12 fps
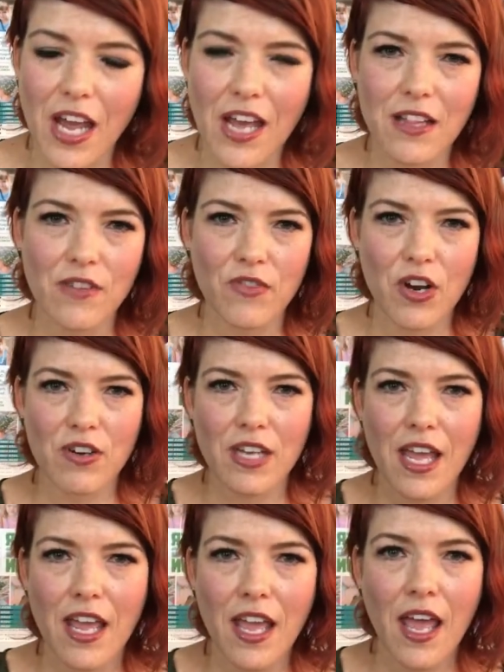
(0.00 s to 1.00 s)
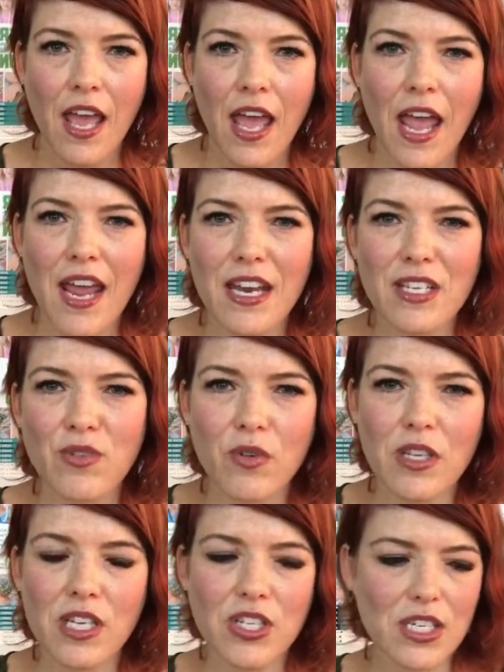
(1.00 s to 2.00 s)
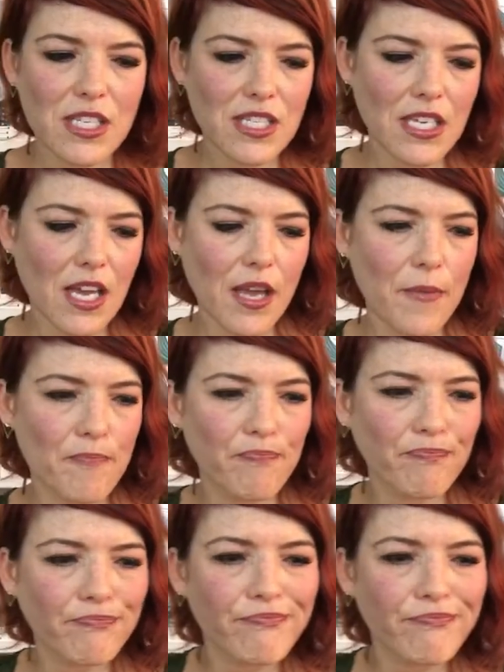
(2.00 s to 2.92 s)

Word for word: I Love Yarn Day. And it's really just um,